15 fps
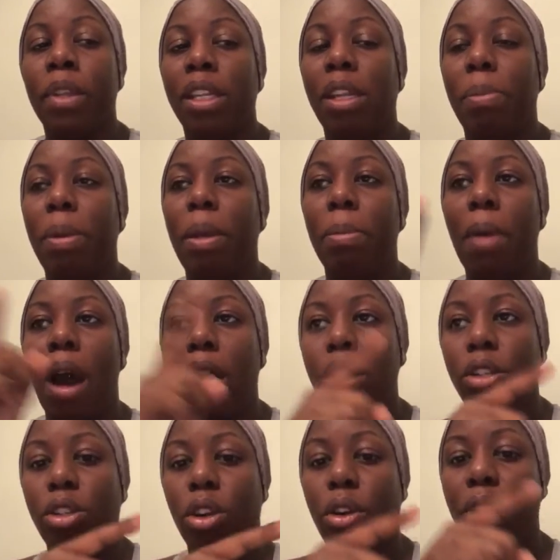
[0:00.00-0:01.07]
to be
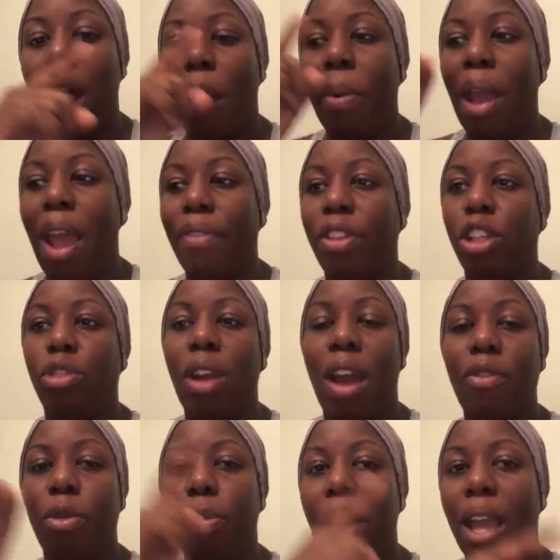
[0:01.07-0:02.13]
monitored, I would have to
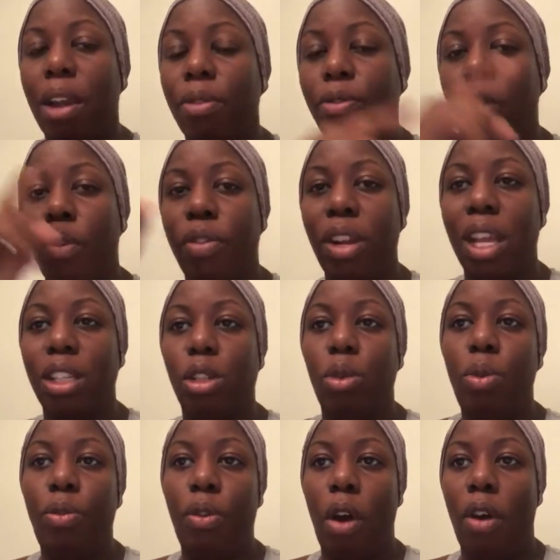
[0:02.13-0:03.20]
travel back and forth, and that's
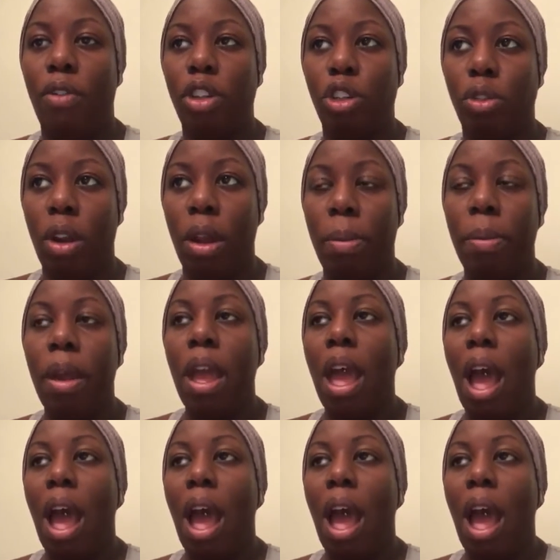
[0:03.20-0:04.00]
too far of a trip.